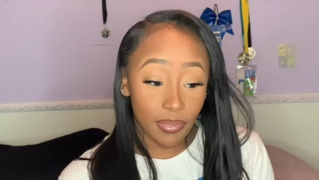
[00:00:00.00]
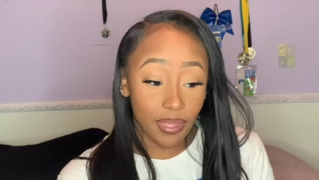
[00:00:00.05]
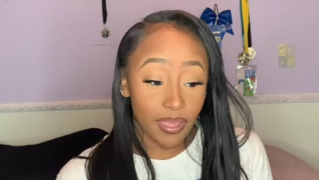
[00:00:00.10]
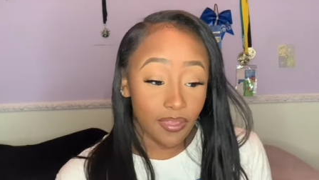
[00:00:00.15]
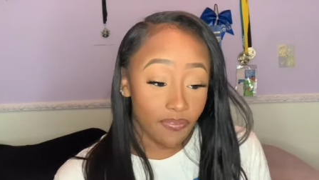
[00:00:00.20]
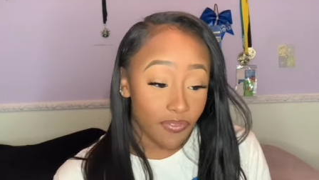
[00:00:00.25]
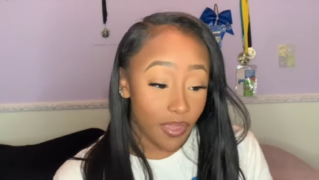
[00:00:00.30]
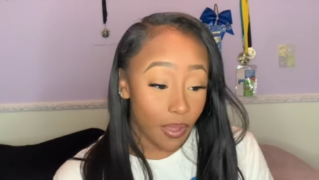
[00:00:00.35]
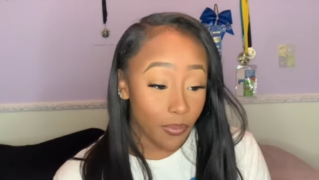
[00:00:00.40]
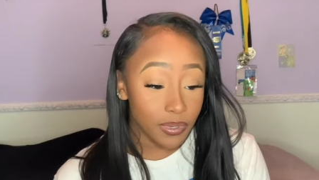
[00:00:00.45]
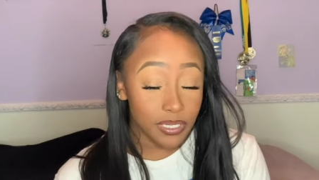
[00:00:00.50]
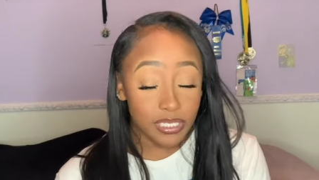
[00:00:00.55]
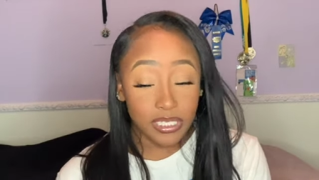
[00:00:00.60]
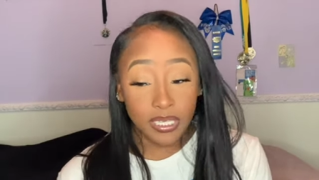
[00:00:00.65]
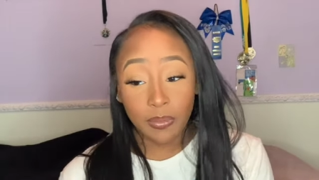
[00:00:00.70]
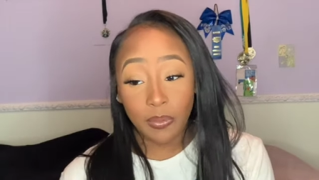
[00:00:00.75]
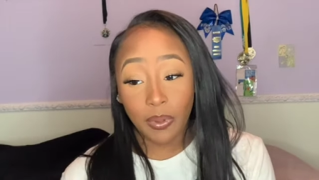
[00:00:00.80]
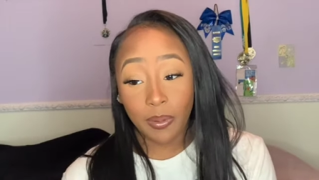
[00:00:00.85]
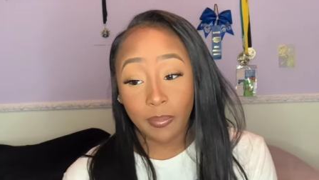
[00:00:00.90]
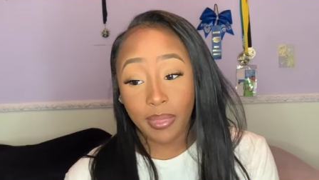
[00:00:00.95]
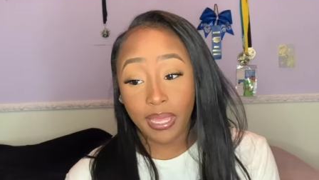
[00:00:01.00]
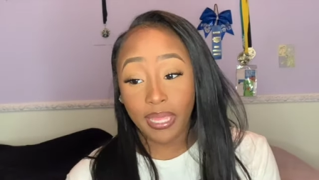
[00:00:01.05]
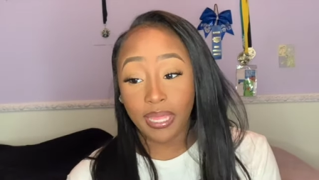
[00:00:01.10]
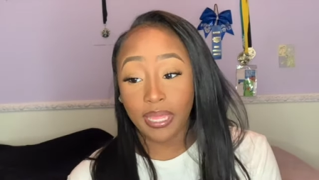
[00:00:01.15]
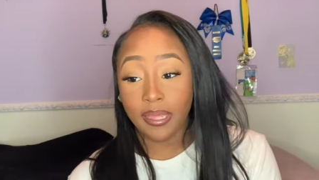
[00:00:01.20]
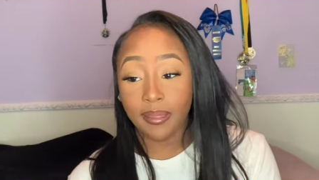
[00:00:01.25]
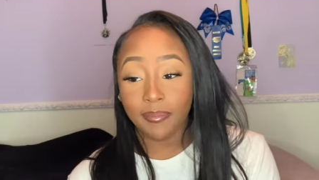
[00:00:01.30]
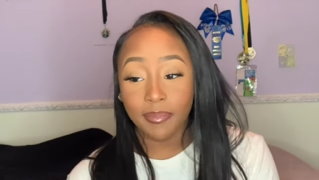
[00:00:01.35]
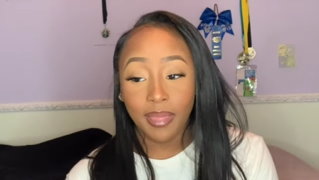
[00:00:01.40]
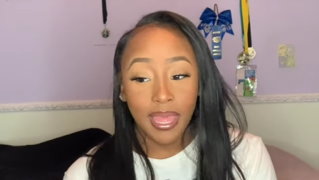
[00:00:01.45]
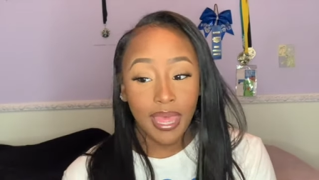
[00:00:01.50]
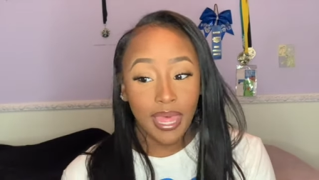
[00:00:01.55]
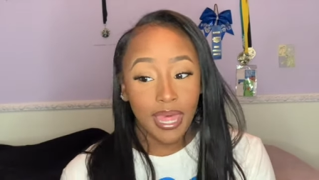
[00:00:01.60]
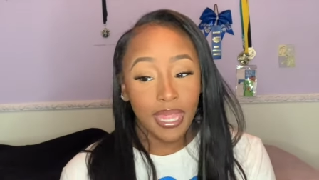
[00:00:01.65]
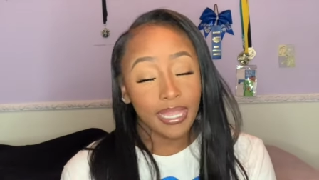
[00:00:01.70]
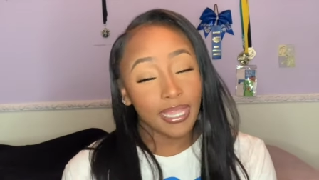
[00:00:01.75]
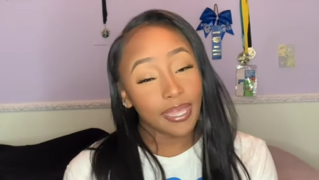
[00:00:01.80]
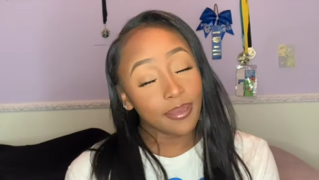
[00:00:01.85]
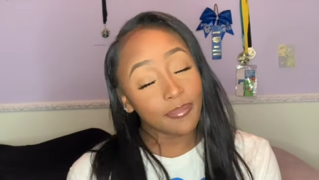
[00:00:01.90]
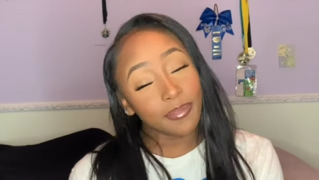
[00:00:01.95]
But if y'all want to see more makeup,
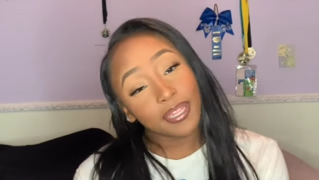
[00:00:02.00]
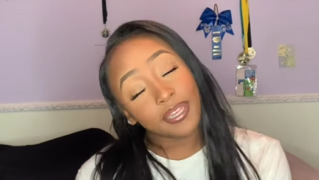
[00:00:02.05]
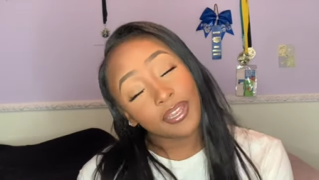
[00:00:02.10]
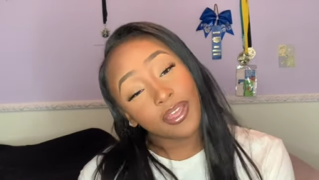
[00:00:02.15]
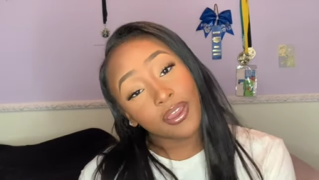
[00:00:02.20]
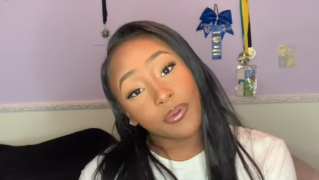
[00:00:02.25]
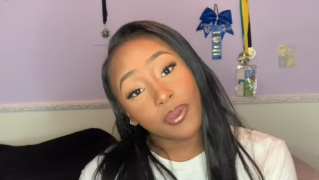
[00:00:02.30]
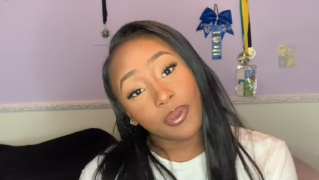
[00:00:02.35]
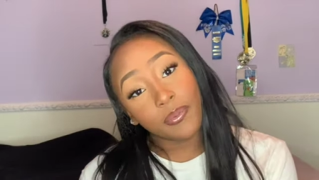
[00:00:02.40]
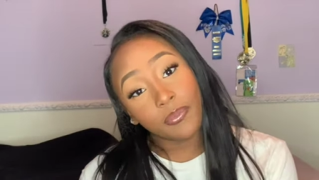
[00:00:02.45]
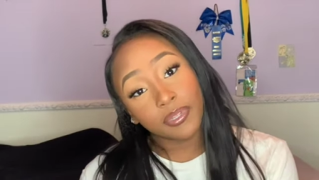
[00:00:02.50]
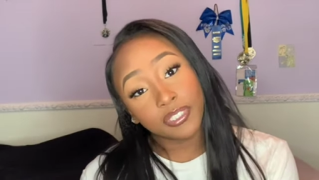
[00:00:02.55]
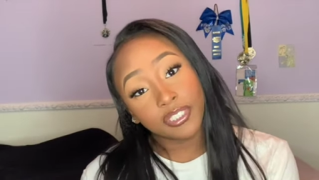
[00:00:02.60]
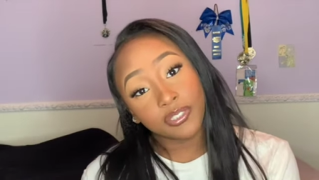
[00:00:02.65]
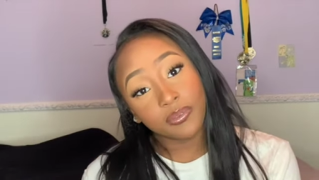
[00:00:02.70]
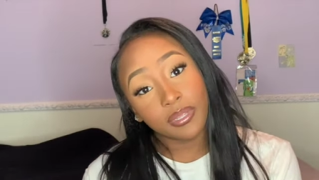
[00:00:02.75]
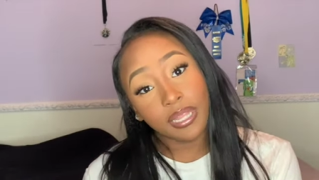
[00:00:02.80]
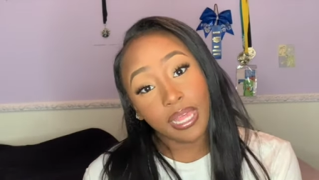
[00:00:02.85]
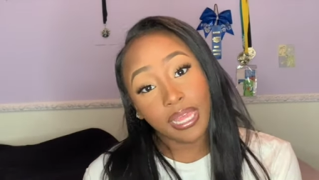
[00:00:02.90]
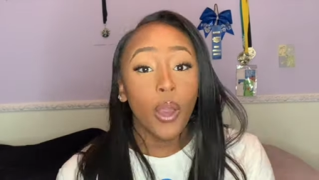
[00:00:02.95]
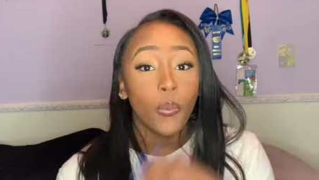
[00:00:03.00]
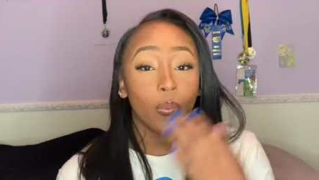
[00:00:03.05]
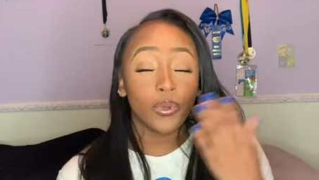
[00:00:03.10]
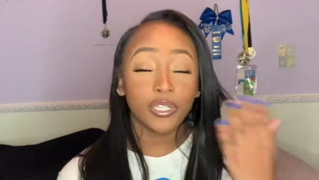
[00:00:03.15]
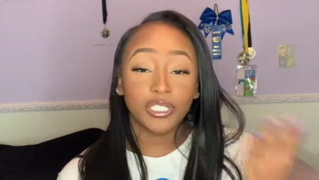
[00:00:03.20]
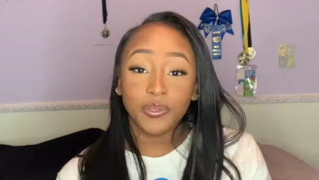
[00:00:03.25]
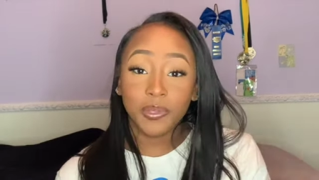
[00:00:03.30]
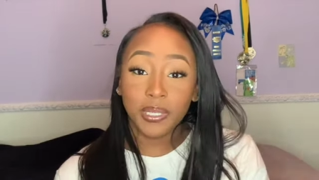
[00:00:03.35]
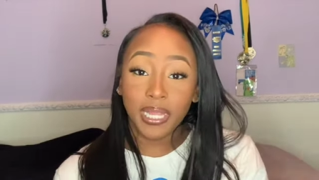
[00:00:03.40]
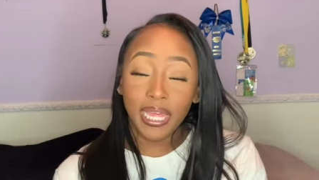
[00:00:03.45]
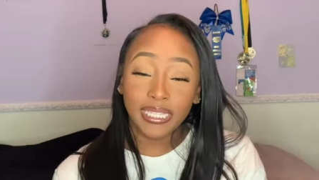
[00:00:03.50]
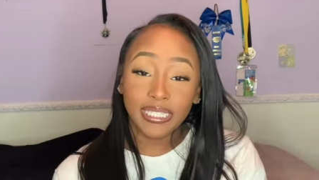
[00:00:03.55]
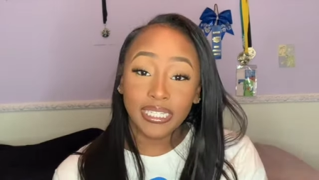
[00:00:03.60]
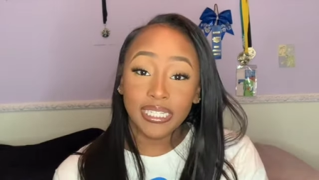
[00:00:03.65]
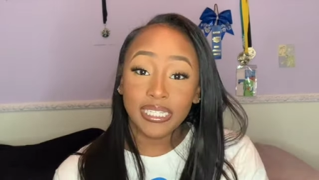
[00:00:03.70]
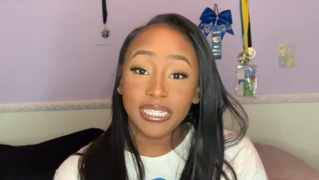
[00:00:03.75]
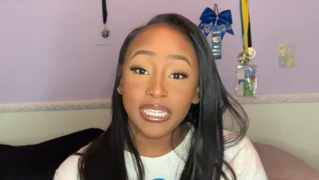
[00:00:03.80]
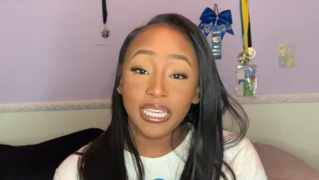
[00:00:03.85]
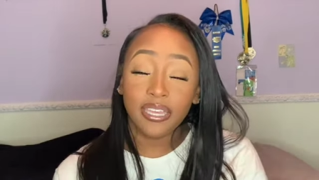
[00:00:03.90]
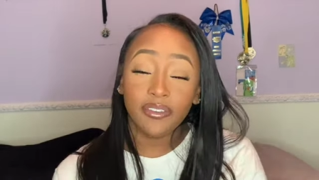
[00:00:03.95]
let me know, and what you would like to
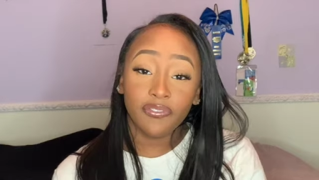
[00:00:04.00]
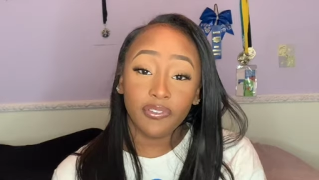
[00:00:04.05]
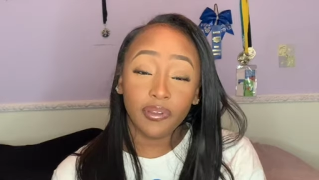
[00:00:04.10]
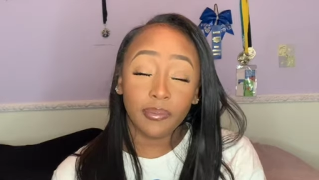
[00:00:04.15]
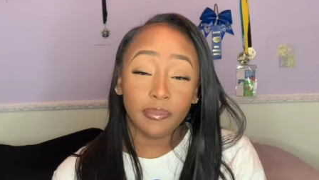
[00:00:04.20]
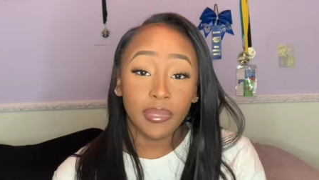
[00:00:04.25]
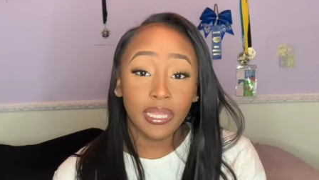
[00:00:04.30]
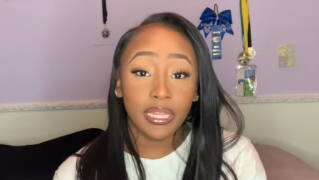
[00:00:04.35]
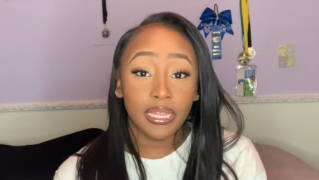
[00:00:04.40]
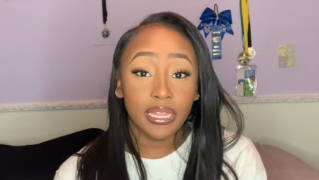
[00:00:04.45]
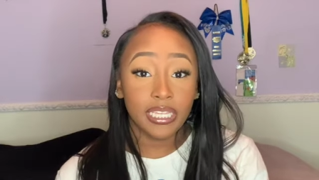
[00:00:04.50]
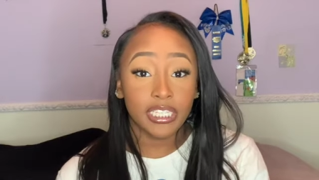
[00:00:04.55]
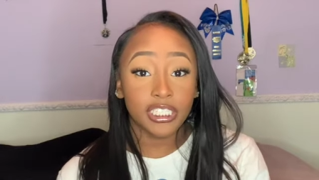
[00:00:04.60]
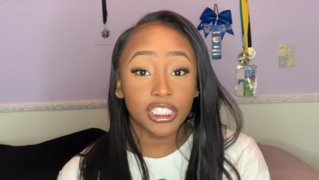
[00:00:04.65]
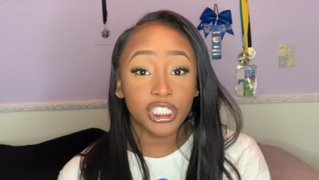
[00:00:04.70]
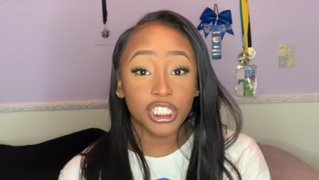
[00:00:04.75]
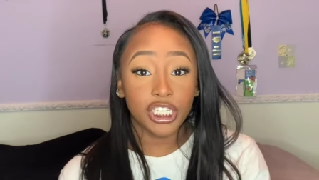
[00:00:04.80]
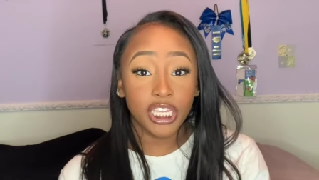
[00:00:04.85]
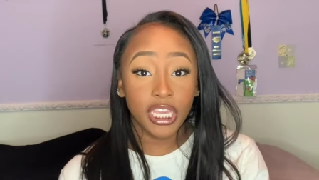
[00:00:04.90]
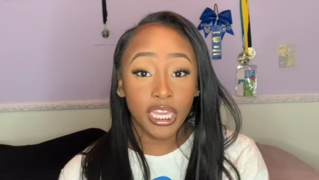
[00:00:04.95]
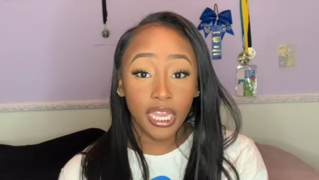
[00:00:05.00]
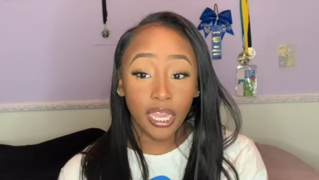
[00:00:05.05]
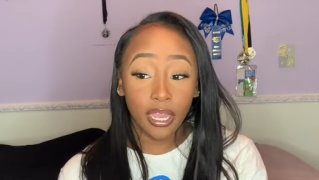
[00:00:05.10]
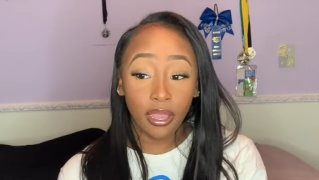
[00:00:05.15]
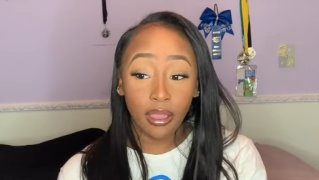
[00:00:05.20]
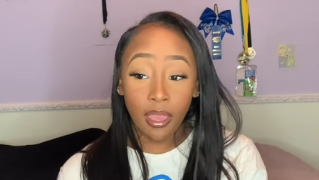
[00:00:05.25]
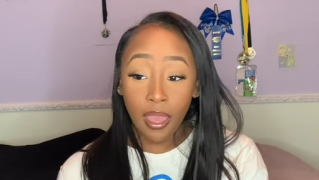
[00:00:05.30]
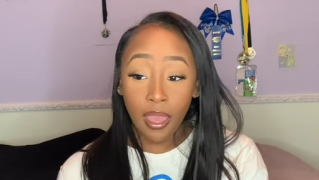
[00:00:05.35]
see from me this year.